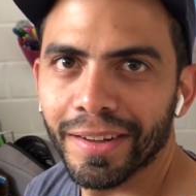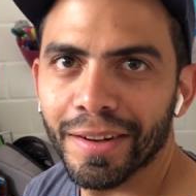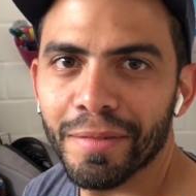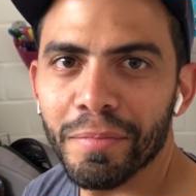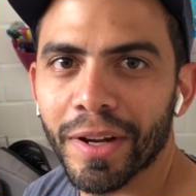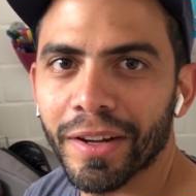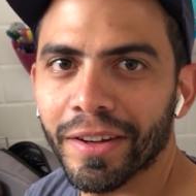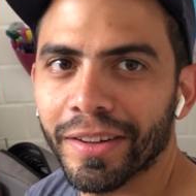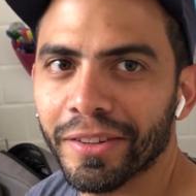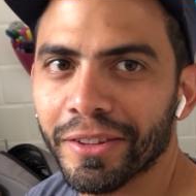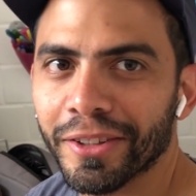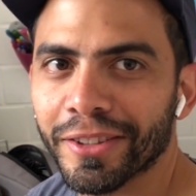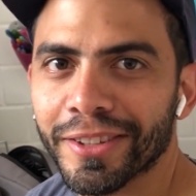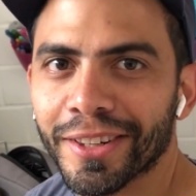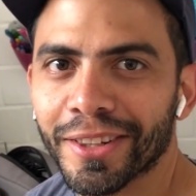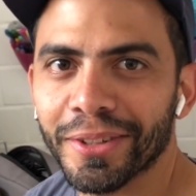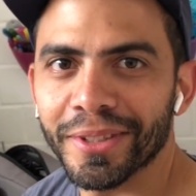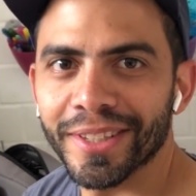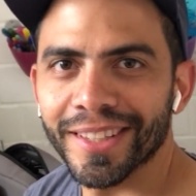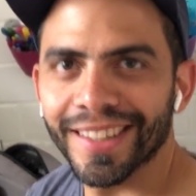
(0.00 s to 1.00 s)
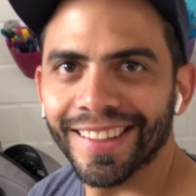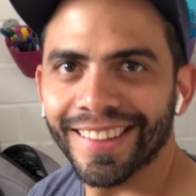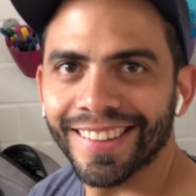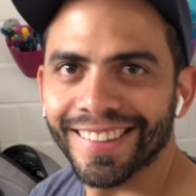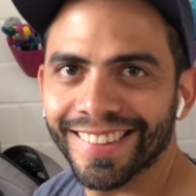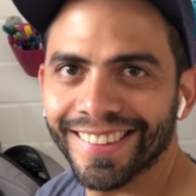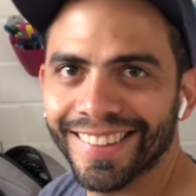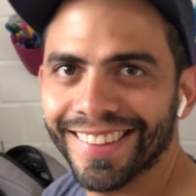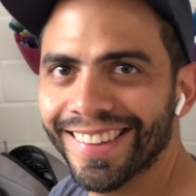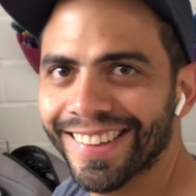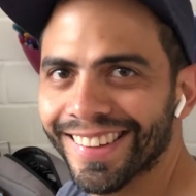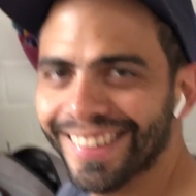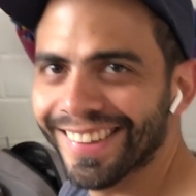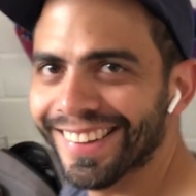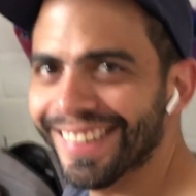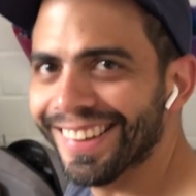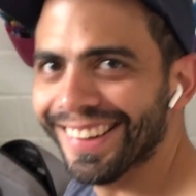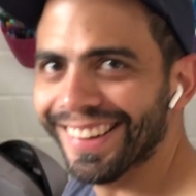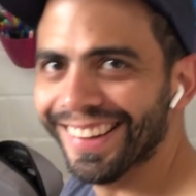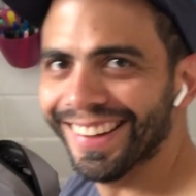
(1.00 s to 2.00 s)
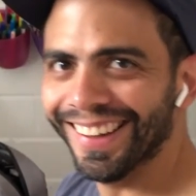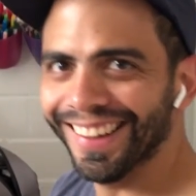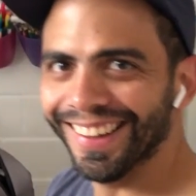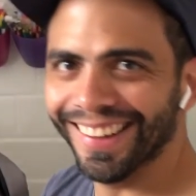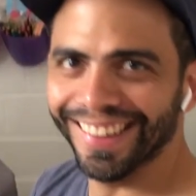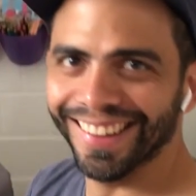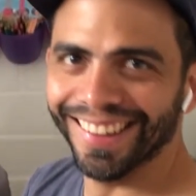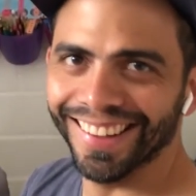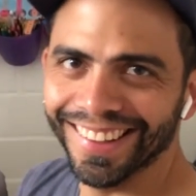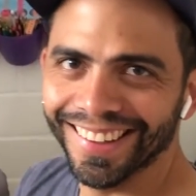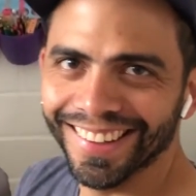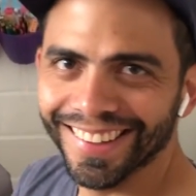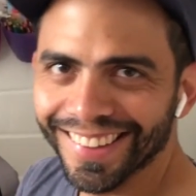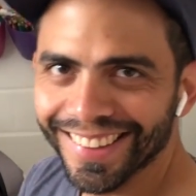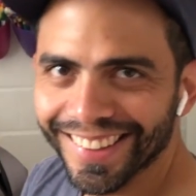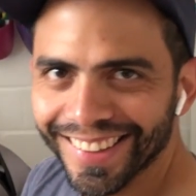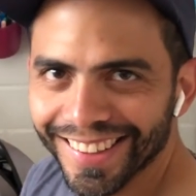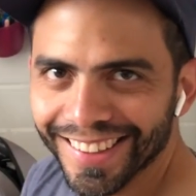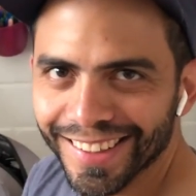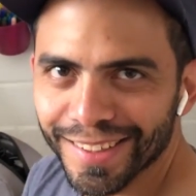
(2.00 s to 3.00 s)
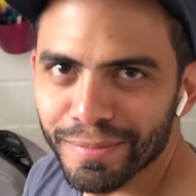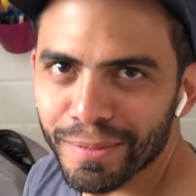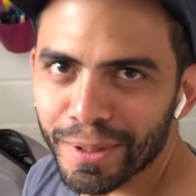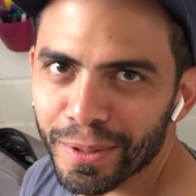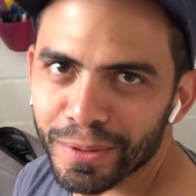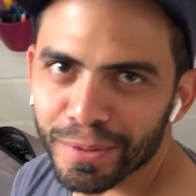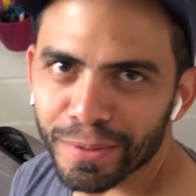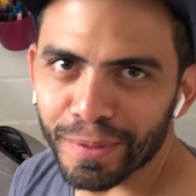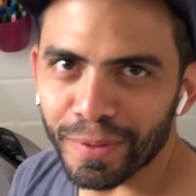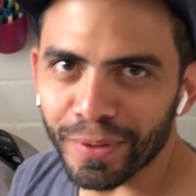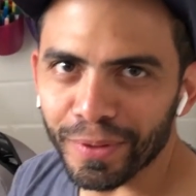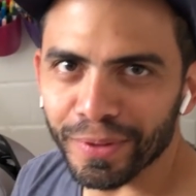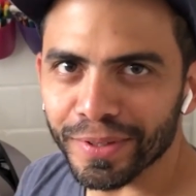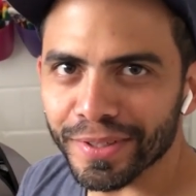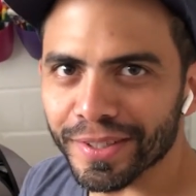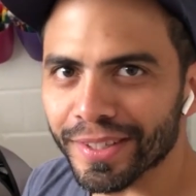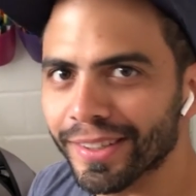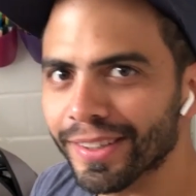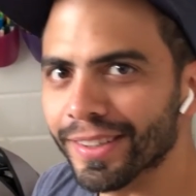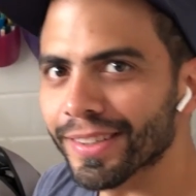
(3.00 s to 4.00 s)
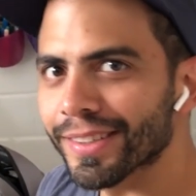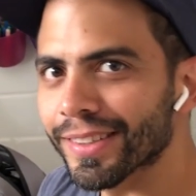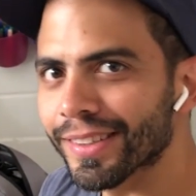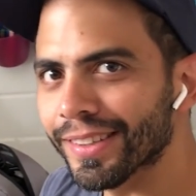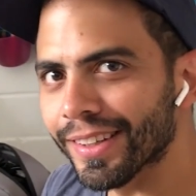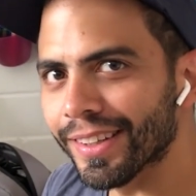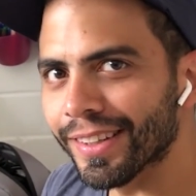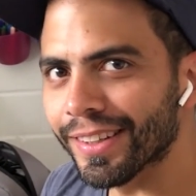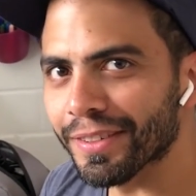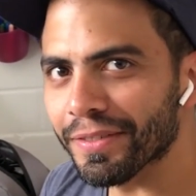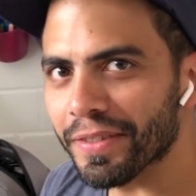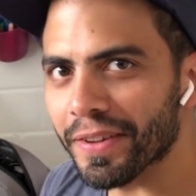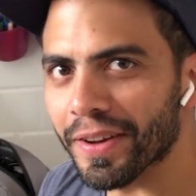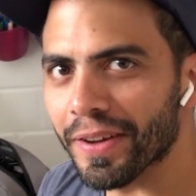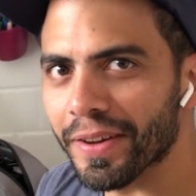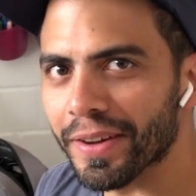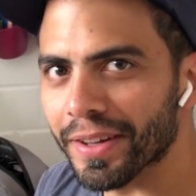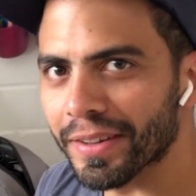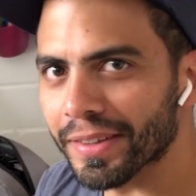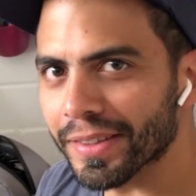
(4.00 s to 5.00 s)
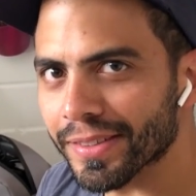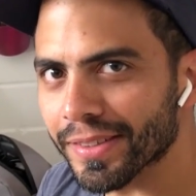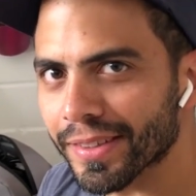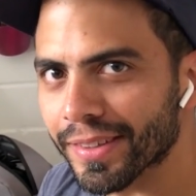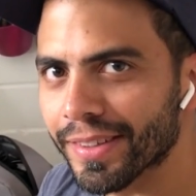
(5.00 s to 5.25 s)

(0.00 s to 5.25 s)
I'm not going to disclose that. But nice. It was one of those things, and then I found out how to say.